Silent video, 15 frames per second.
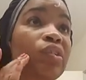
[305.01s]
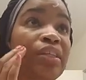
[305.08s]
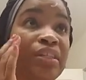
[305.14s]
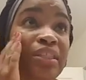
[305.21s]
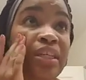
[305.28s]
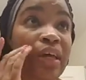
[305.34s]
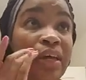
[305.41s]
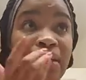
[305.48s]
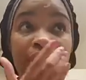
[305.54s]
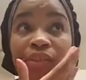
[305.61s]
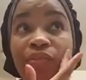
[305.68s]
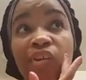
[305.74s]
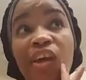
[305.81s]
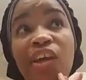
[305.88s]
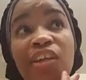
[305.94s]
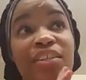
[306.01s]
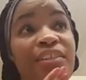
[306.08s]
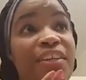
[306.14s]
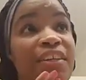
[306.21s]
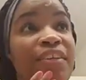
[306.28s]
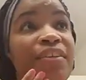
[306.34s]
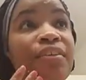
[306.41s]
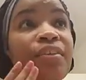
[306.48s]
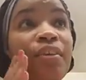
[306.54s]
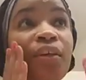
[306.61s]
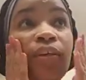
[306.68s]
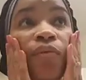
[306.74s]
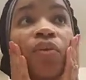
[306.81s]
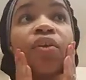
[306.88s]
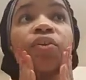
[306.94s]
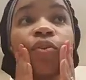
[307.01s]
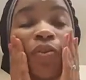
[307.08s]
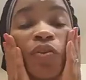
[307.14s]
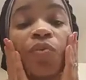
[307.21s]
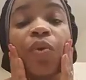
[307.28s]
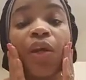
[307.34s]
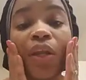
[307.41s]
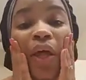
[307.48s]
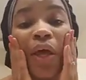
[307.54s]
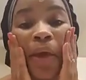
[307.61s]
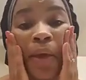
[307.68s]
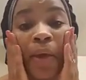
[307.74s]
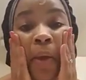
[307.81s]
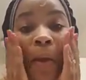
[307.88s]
signs of aging, like wrinkles and whatnot.